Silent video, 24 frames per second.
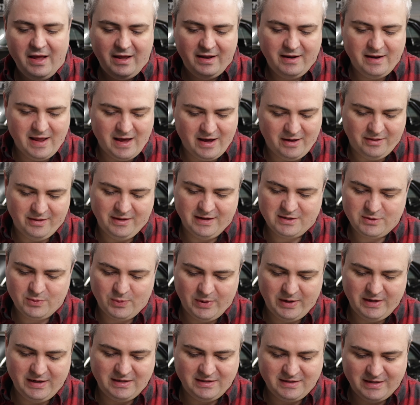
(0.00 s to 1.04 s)
Now this
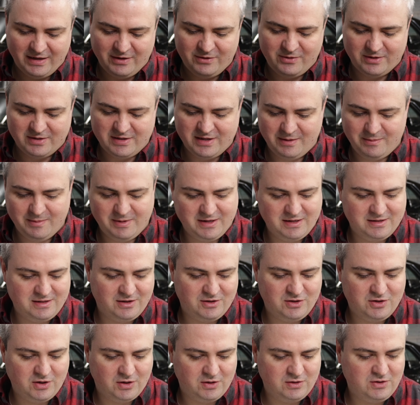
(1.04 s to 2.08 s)
one is interesting because it
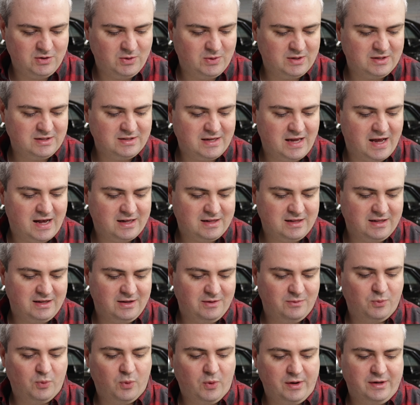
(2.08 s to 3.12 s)
shows you exactly
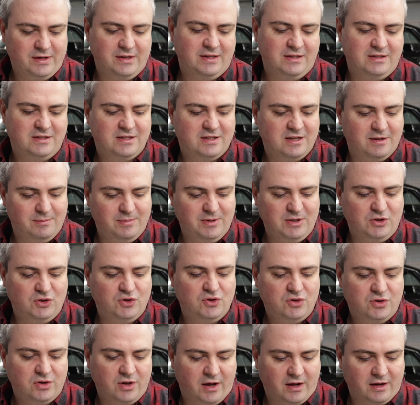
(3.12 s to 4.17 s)
what needs to be
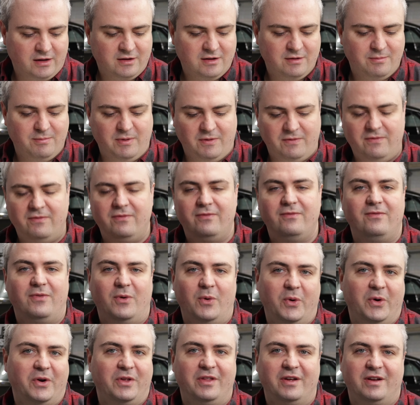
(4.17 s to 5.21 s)
checked
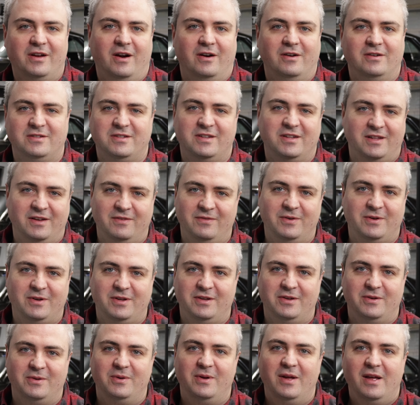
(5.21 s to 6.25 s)
before the car is delivered to
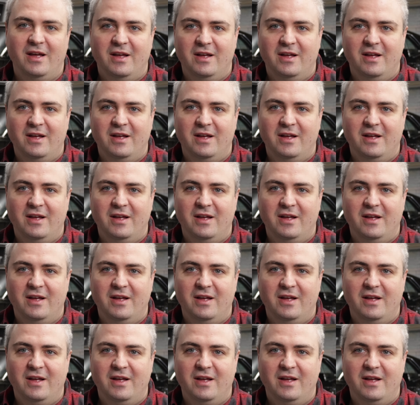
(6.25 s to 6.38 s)
you.